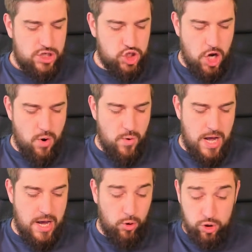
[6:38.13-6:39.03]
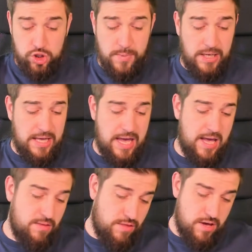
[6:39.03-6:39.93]
So
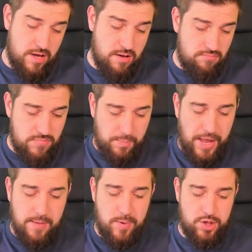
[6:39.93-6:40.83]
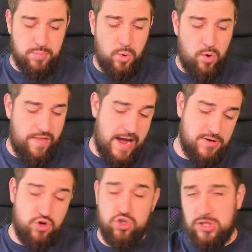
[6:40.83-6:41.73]
ultimately, the Plague Burst Mortar
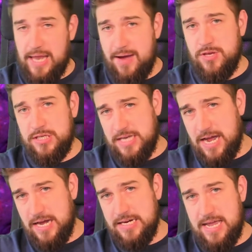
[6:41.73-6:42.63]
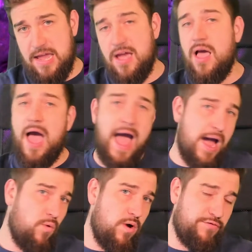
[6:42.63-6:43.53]
there does allow you to hide it
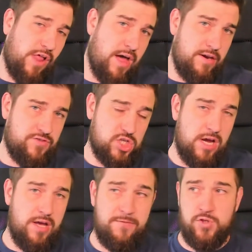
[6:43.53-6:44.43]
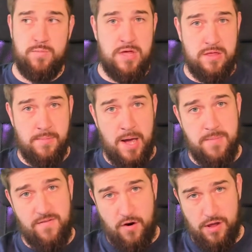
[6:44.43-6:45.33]
out of line of sight of something that
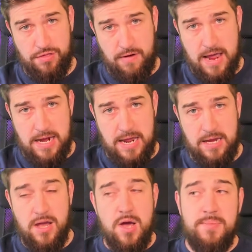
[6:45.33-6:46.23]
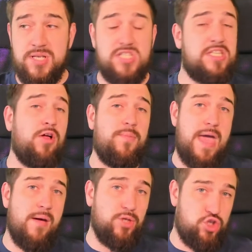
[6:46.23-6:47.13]
might be very threatening, but still
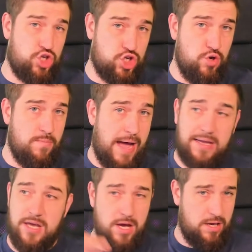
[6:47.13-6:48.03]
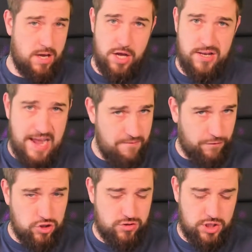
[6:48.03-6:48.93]
be able to shoot back at an
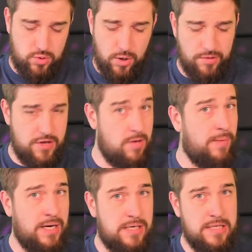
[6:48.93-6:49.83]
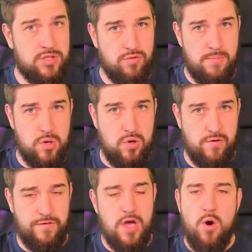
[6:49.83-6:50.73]
infantry squad that you might need to
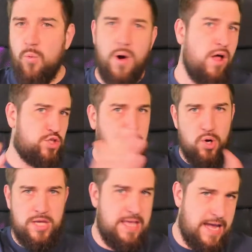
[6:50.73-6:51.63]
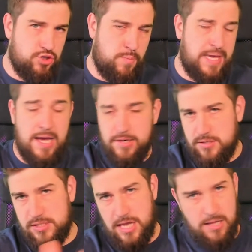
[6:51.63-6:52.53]
remove, whilst putting the entropy
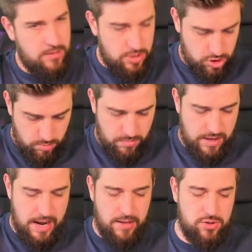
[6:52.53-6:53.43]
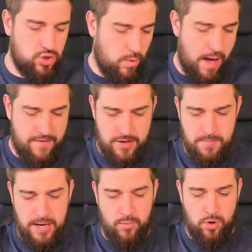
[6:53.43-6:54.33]
cannons into something else or whatever you
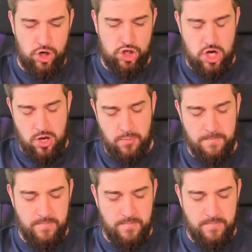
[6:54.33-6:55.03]
might want to do.